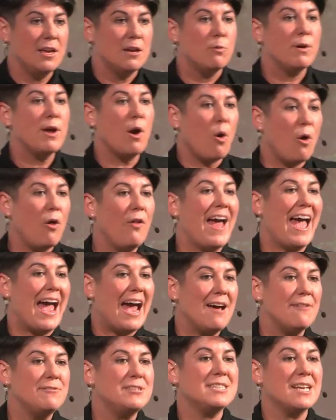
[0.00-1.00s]
We all
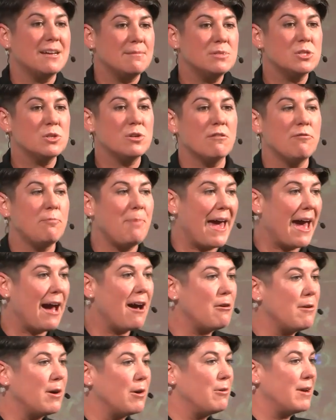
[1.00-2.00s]
have some sort of
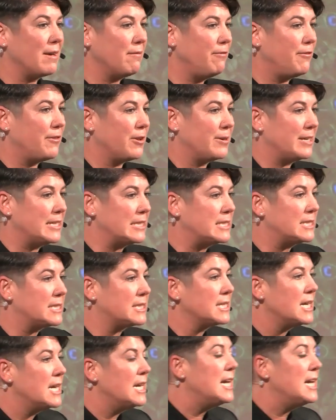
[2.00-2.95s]
power or influence.